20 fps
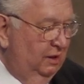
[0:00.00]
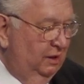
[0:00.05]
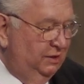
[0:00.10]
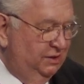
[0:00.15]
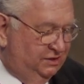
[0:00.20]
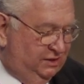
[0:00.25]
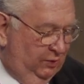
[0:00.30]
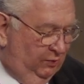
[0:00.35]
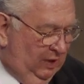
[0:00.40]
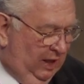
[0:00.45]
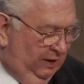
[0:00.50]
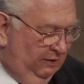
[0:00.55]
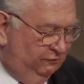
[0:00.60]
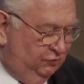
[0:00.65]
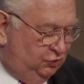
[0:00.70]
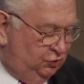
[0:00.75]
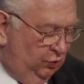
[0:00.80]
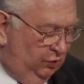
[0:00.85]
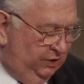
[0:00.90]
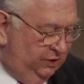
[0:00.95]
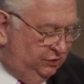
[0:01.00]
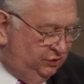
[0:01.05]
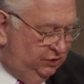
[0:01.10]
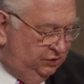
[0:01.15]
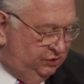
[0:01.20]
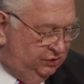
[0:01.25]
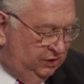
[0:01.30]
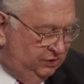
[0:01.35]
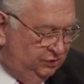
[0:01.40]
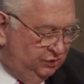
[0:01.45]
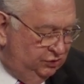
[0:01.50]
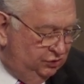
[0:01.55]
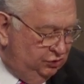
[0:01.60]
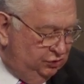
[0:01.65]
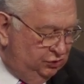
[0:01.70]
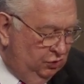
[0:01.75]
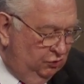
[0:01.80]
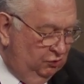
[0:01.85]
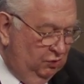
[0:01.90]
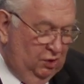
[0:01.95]
And you say, well, I have joy. It just doesn't
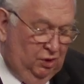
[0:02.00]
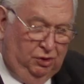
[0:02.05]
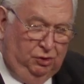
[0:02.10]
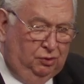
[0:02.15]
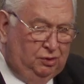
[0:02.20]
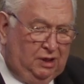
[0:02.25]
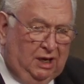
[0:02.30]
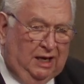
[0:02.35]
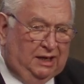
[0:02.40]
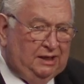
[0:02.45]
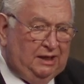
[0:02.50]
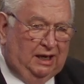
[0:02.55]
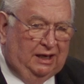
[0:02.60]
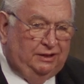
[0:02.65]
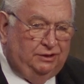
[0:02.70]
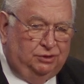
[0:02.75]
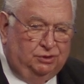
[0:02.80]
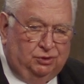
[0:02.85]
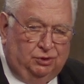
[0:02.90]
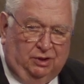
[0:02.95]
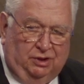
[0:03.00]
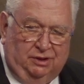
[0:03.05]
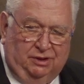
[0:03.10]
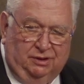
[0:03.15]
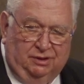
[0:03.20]
show. You can't hide joy.